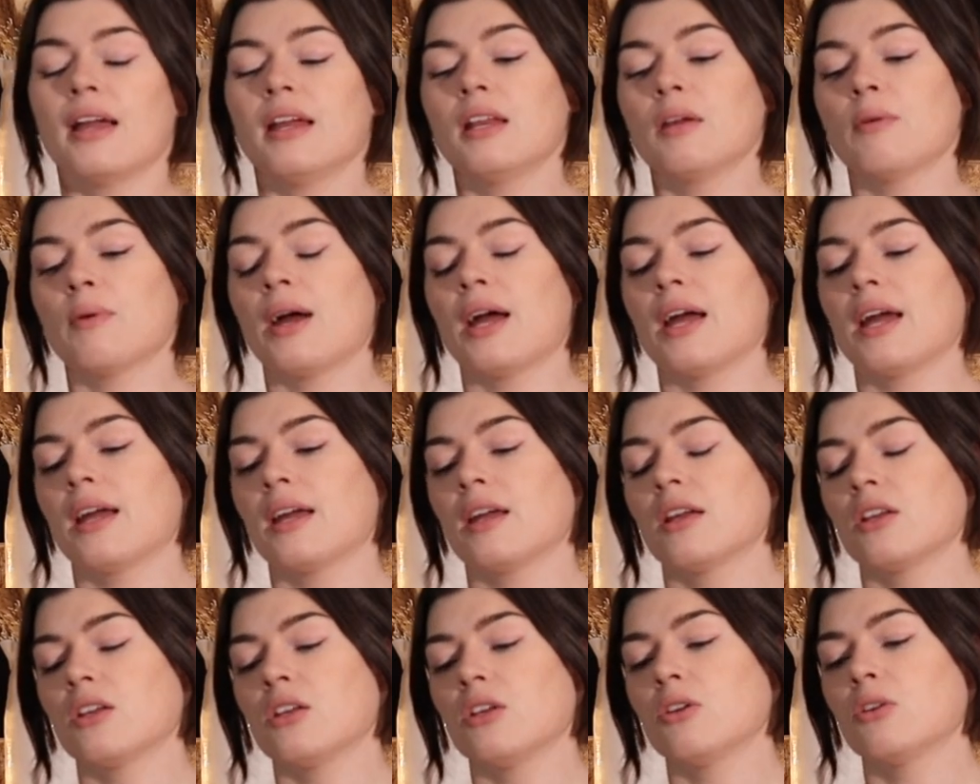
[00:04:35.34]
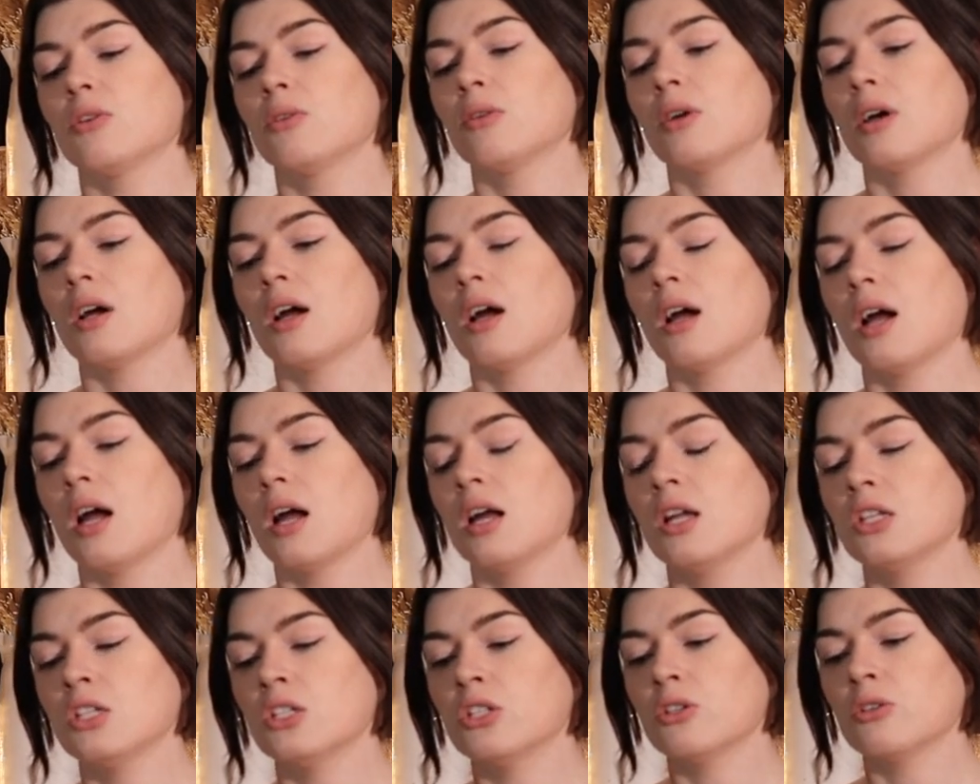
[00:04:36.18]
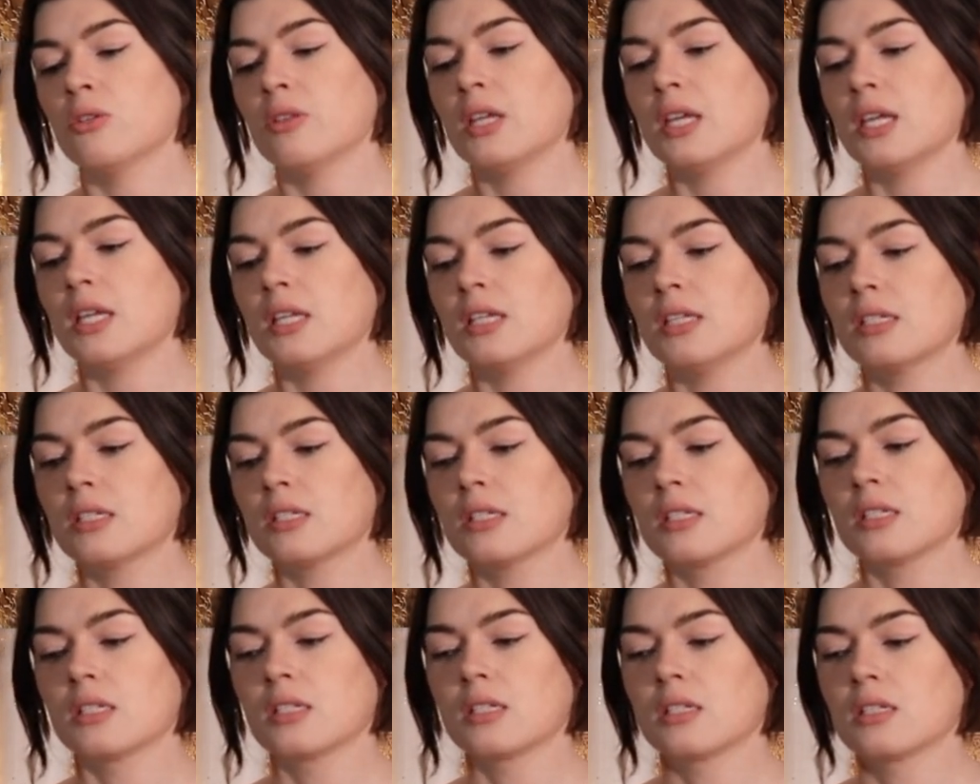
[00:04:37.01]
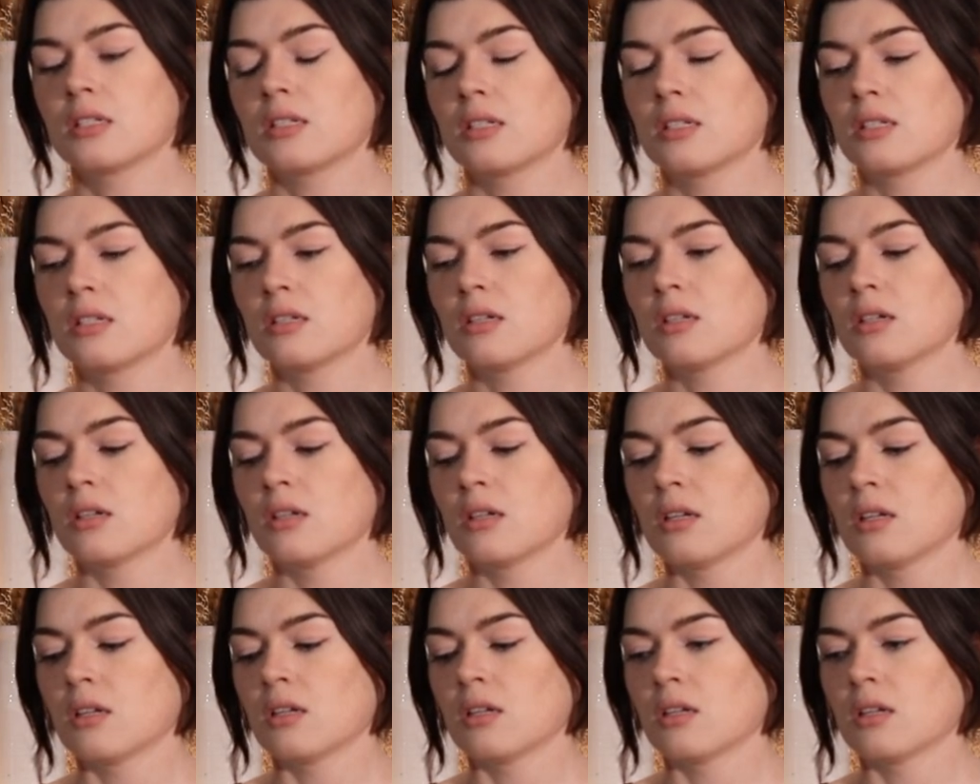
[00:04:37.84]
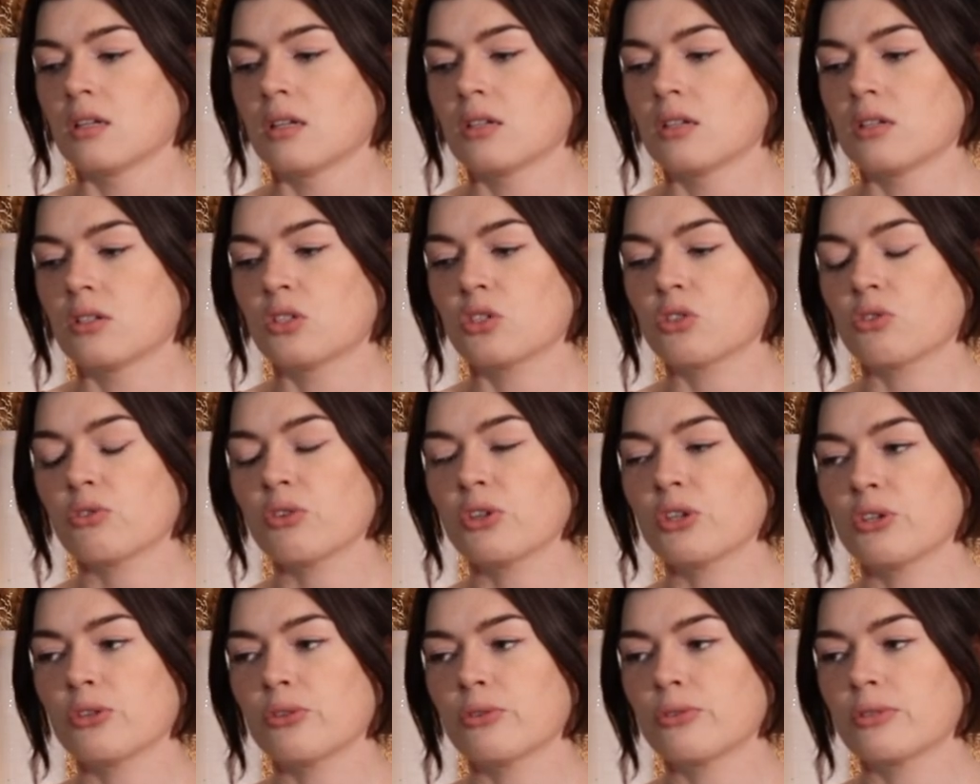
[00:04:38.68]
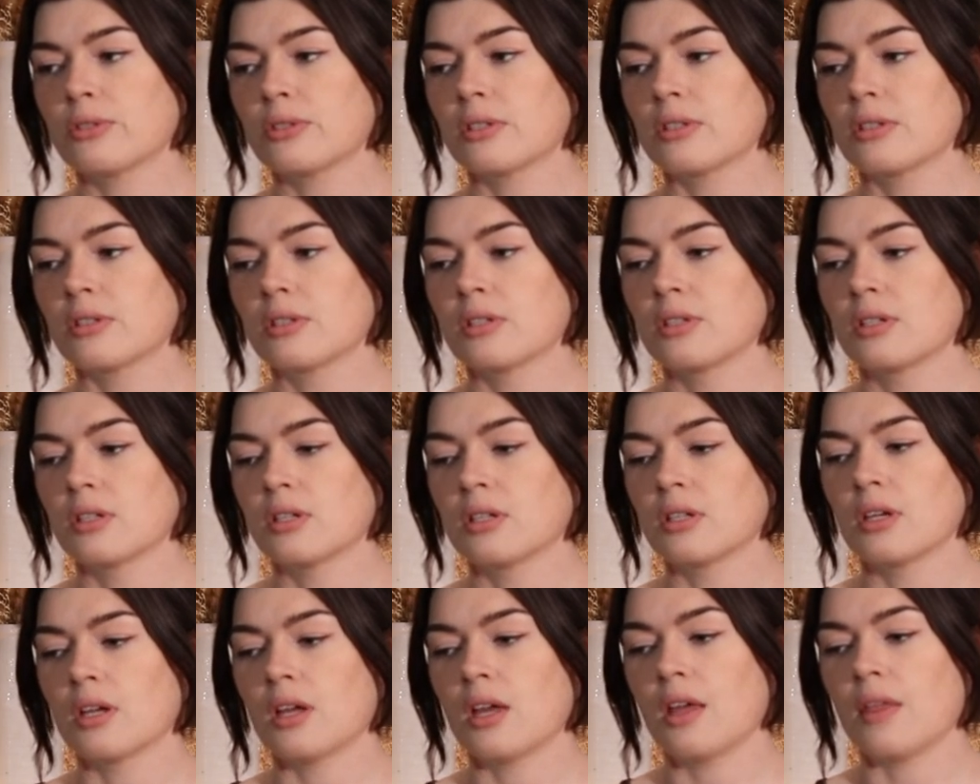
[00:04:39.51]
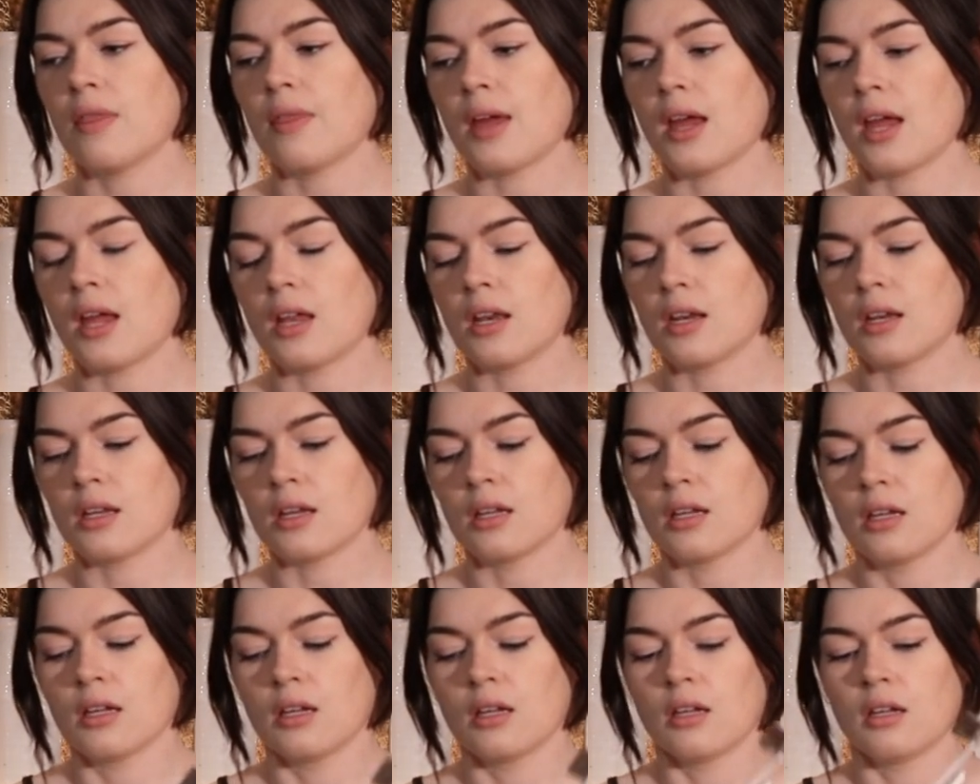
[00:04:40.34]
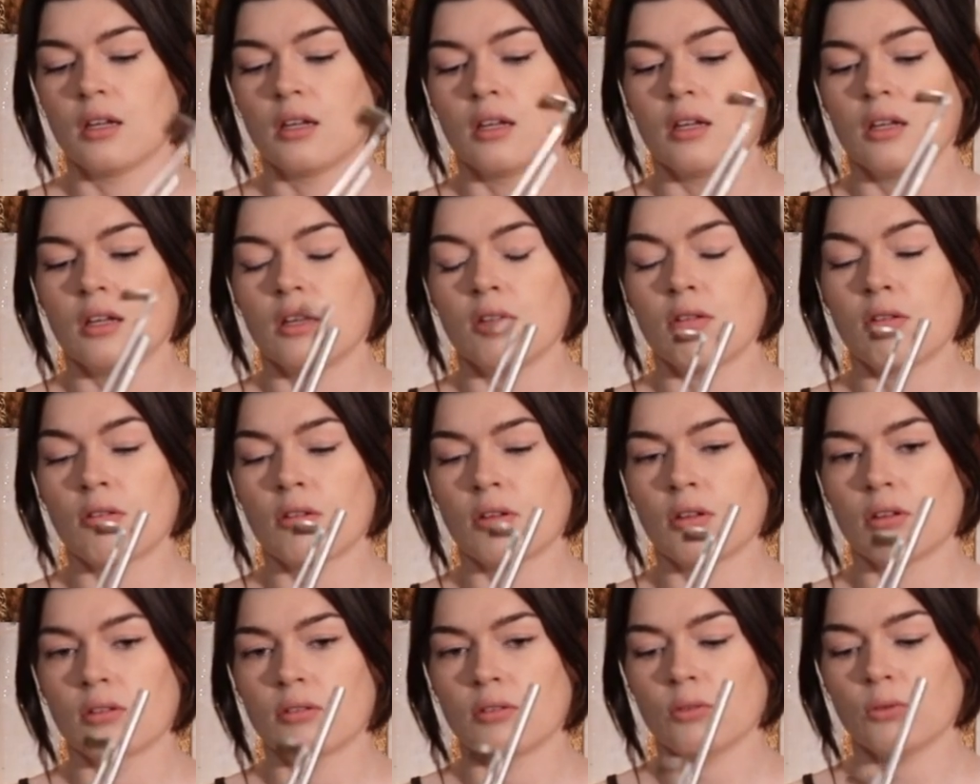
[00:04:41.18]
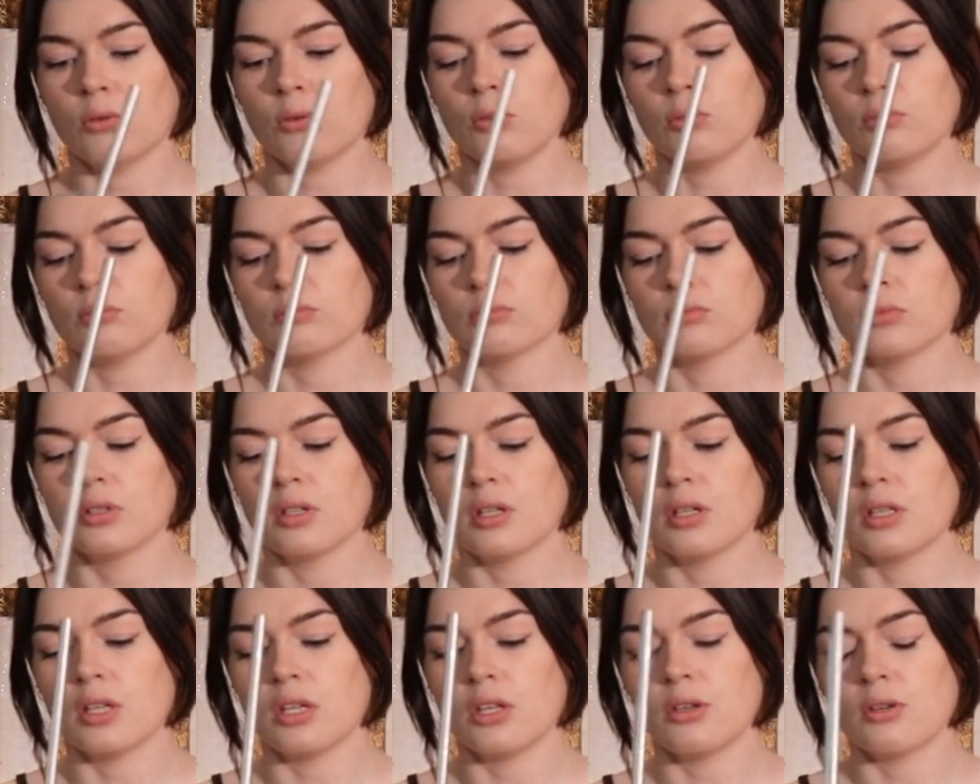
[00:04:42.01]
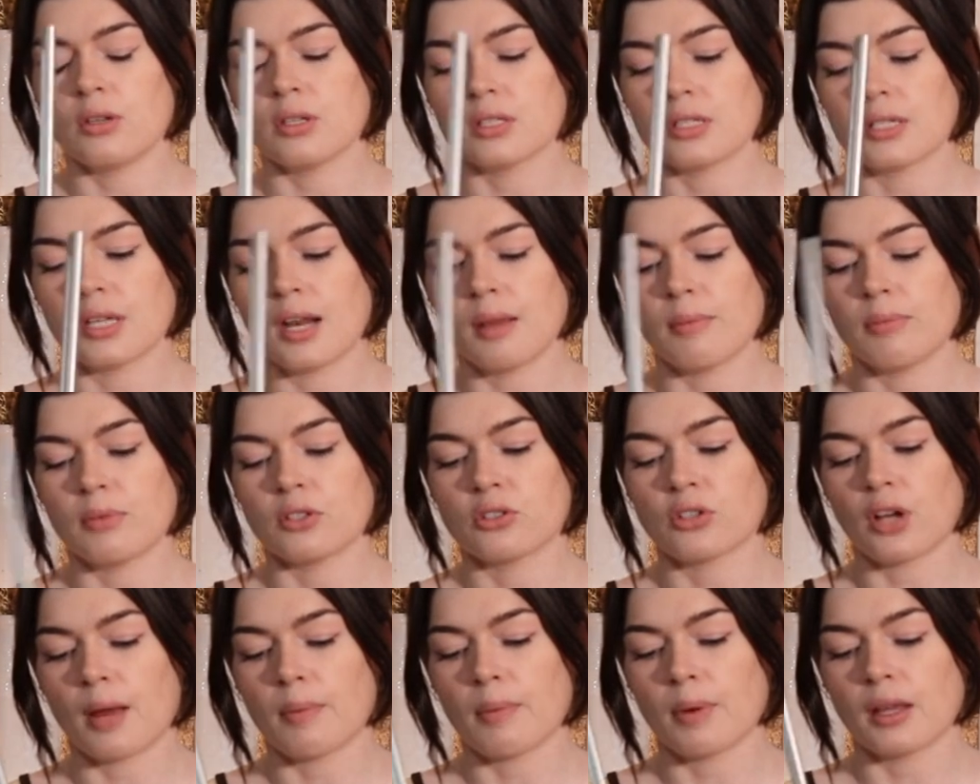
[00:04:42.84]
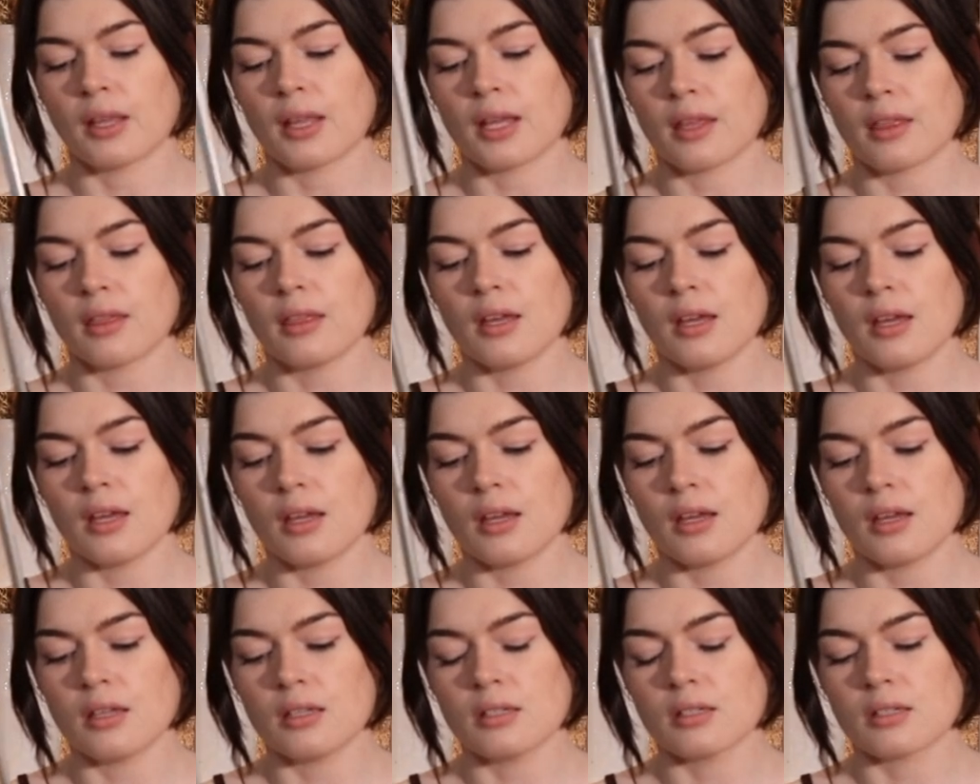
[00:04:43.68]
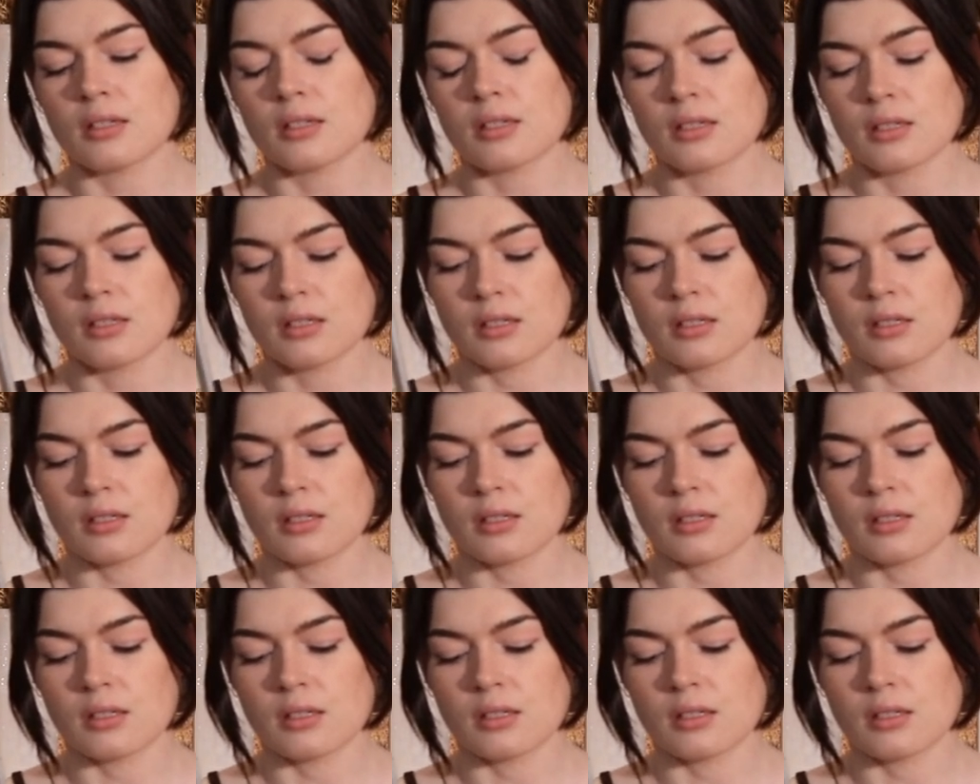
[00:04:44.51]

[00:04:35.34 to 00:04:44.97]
anyway, you undo these screws and then you can set up the tripod like this.